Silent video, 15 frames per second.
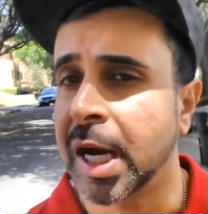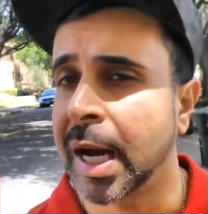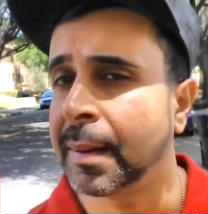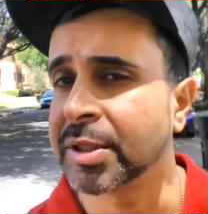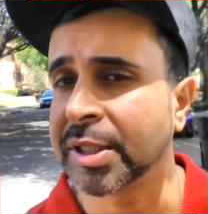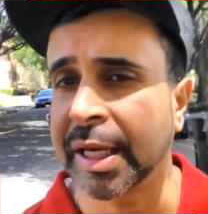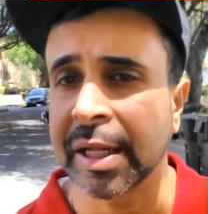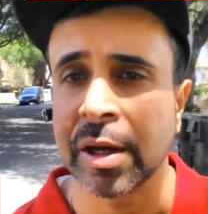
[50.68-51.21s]

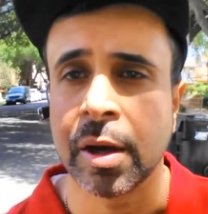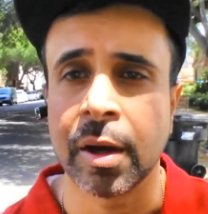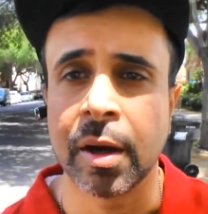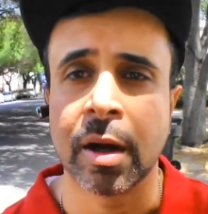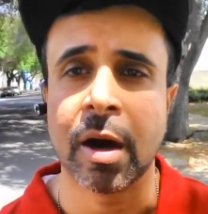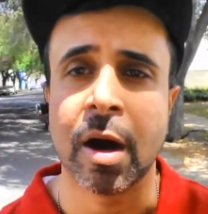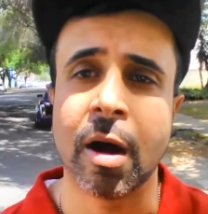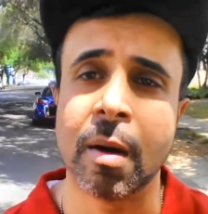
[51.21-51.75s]
jobs getting on
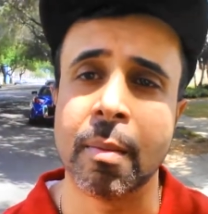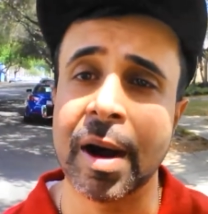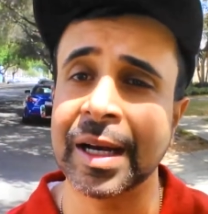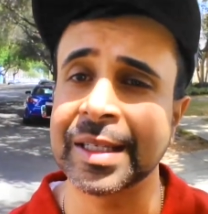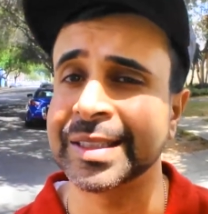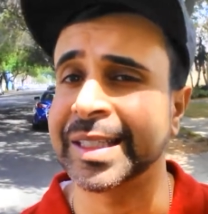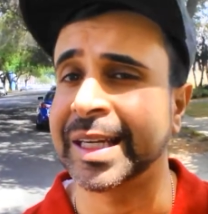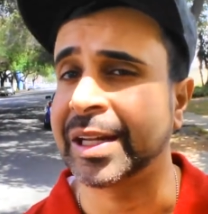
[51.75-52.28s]
our, our
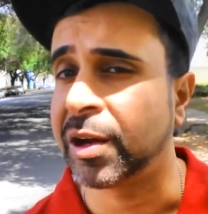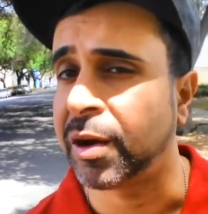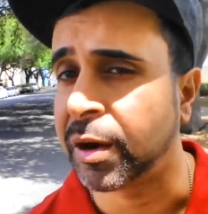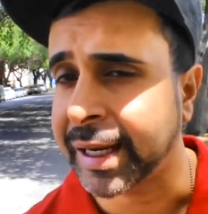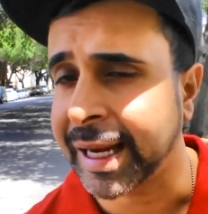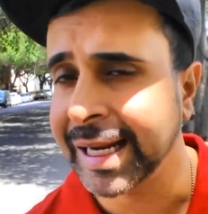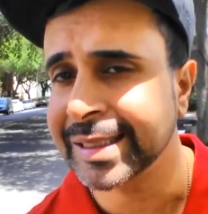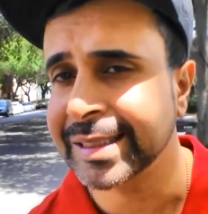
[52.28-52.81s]
bosses getting on
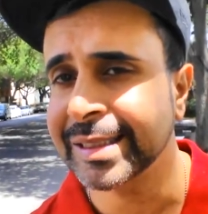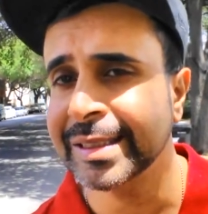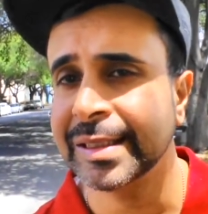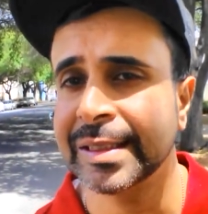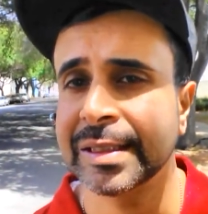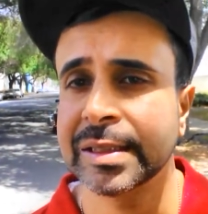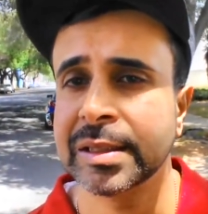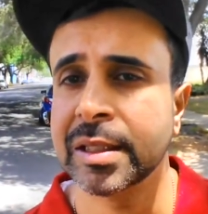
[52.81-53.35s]
our
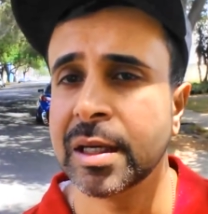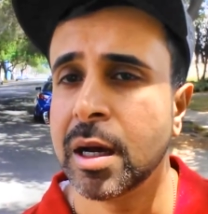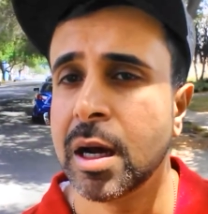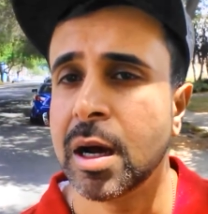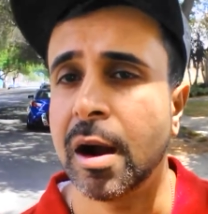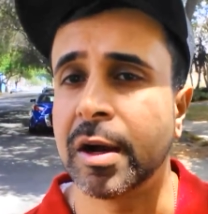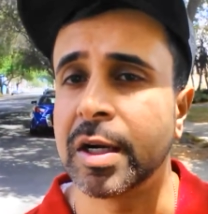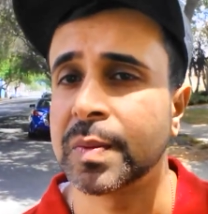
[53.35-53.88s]
cases,
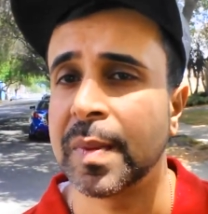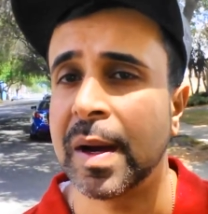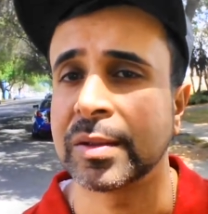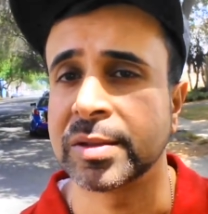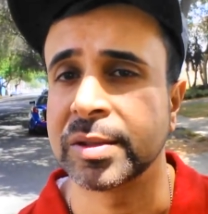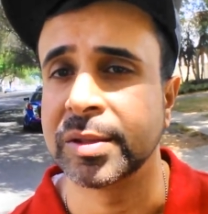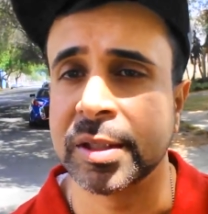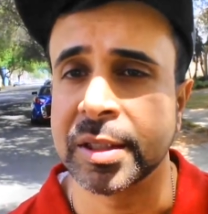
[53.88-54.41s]
our
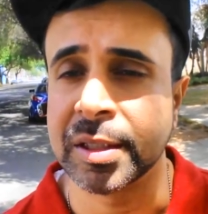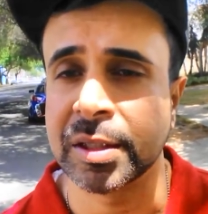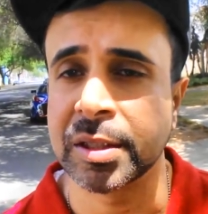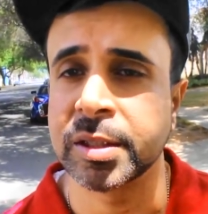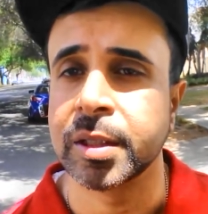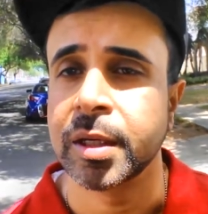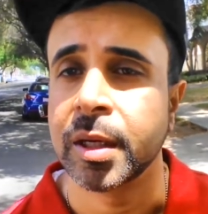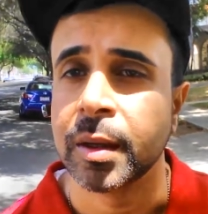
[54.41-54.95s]
spouses
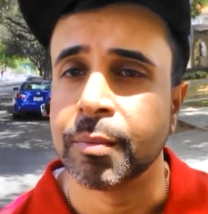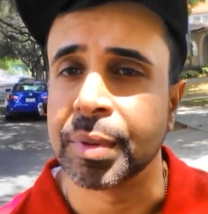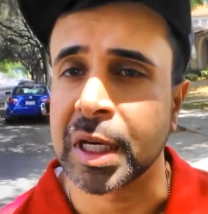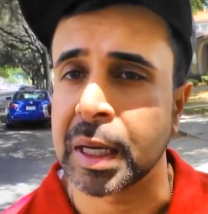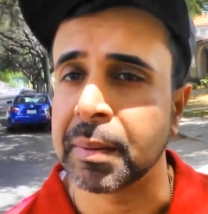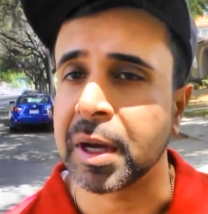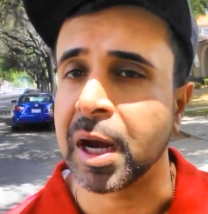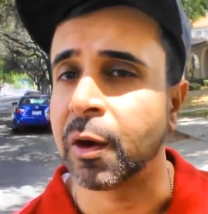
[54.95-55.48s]
just
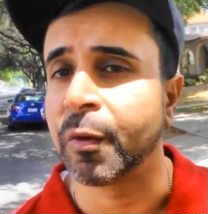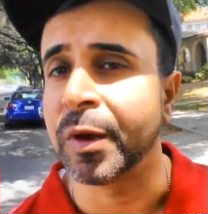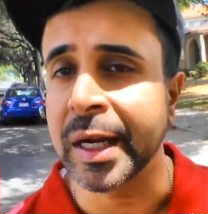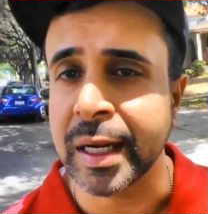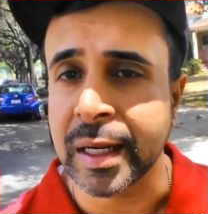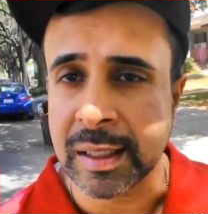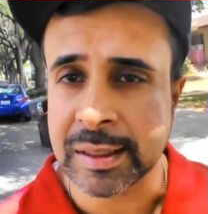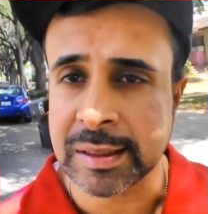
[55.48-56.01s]
becoming
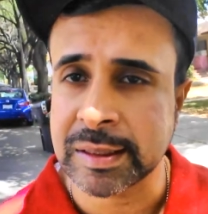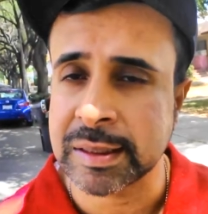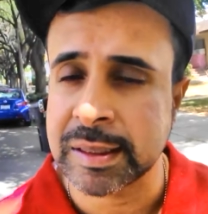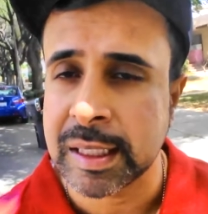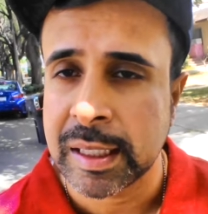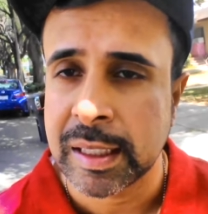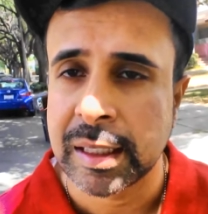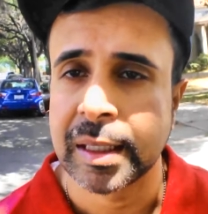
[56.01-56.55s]
irate at
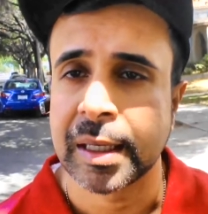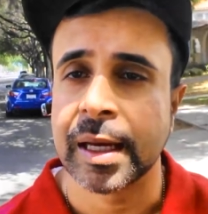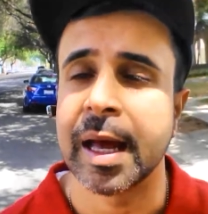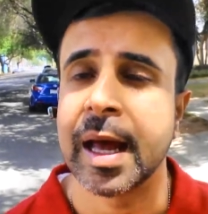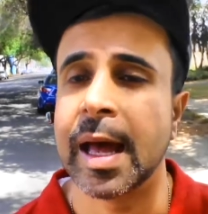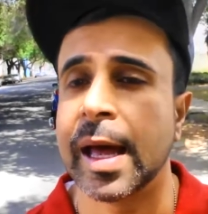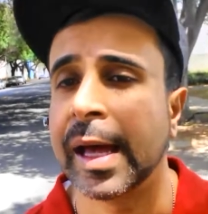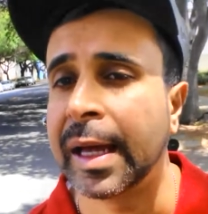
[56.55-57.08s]
us,
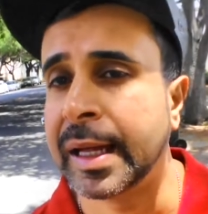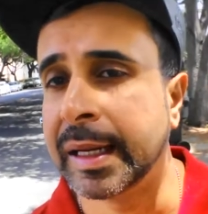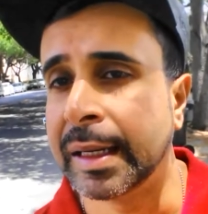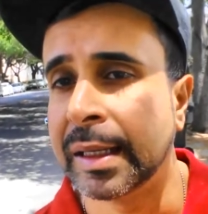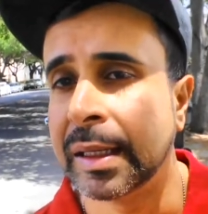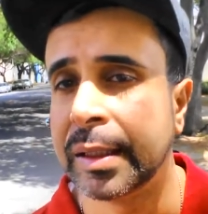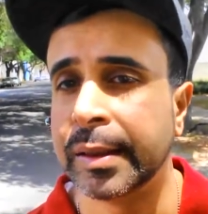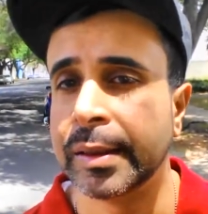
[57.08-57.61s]

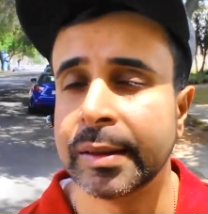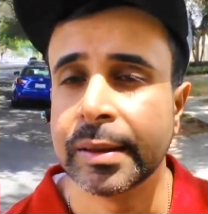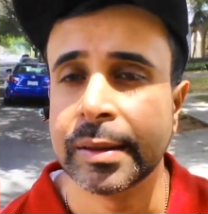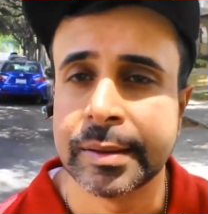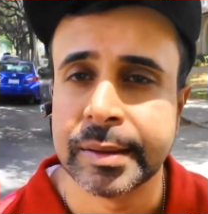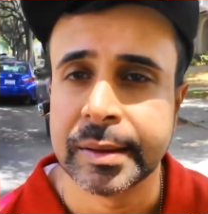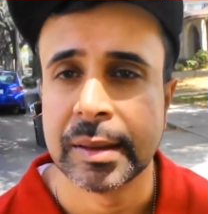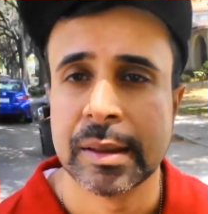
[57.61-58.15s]
and
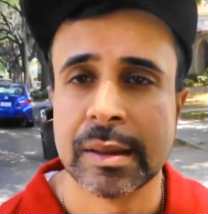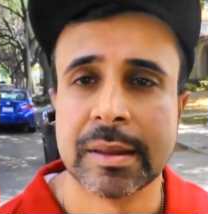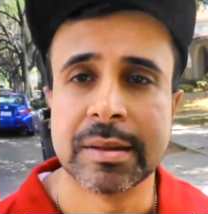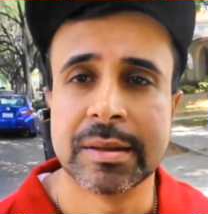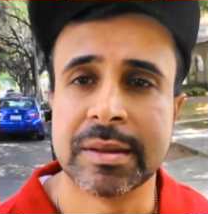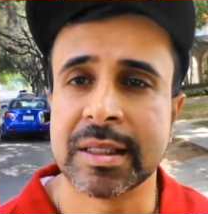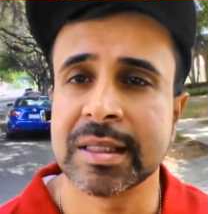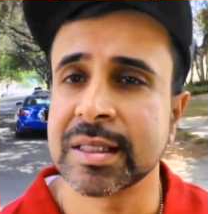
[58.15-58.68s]

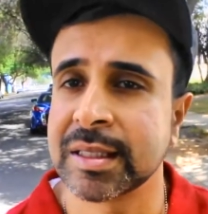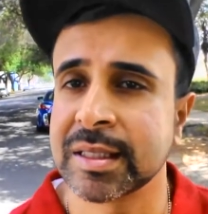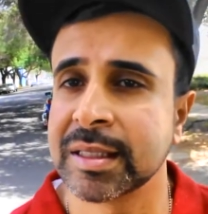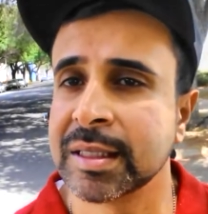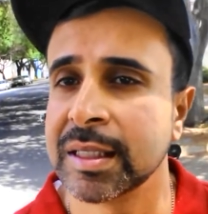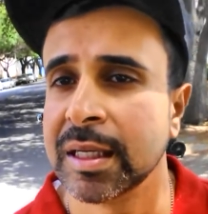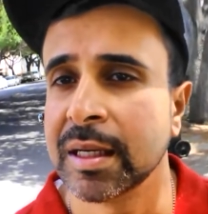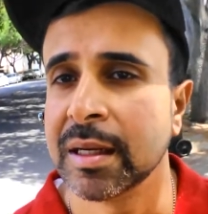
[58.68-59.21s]

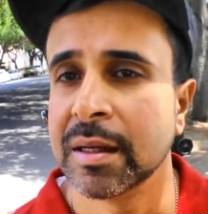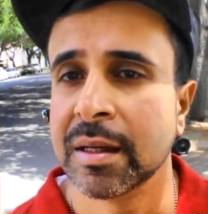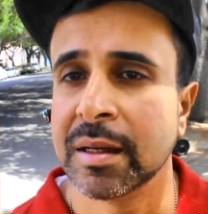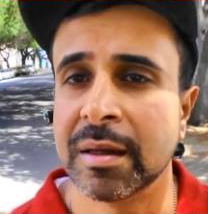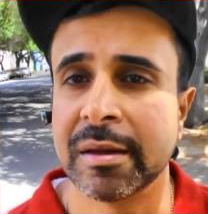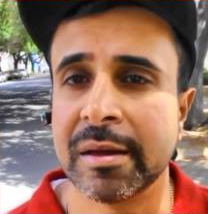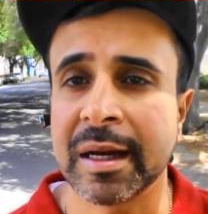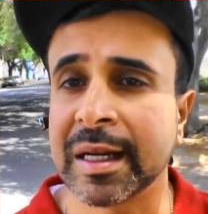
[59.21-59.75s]
just
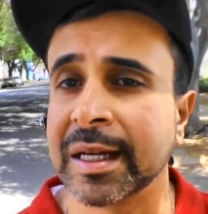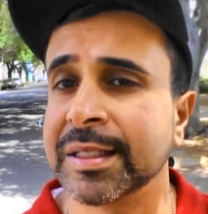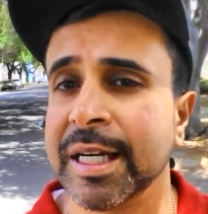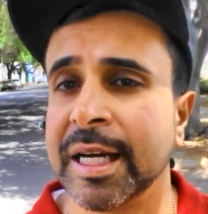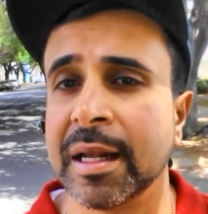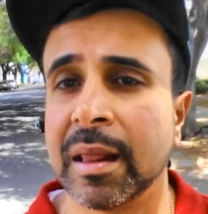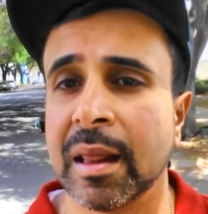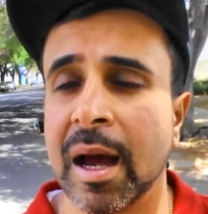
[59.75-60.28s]
not
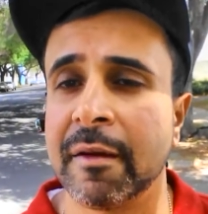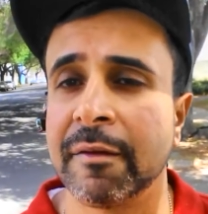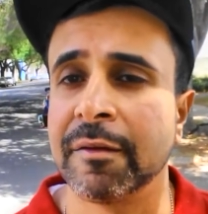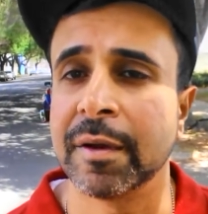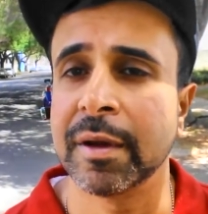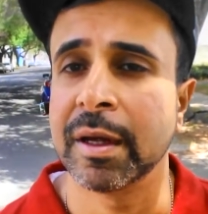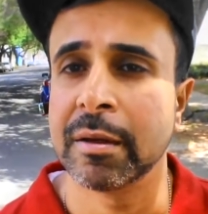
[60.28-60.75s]
content in life